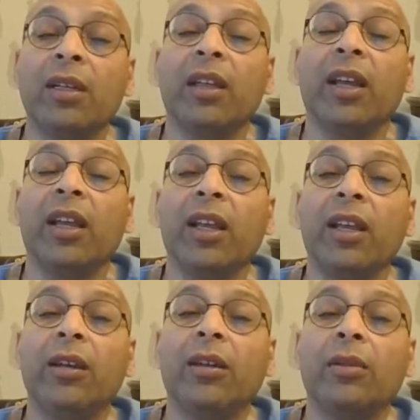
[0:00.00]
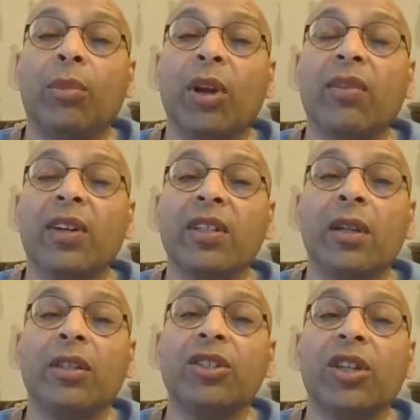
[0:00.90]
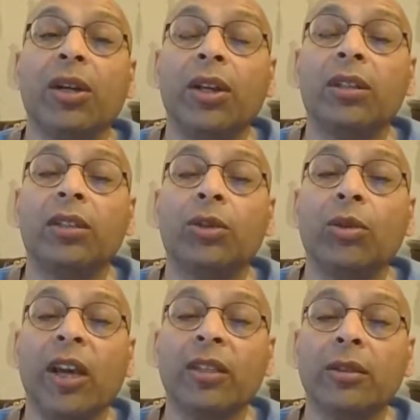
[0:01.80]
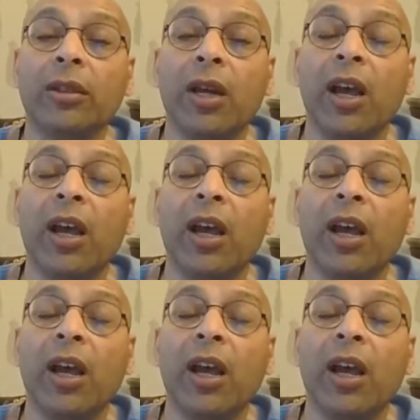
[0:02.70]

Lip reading: they eat breakfast, lunch, and dinner together.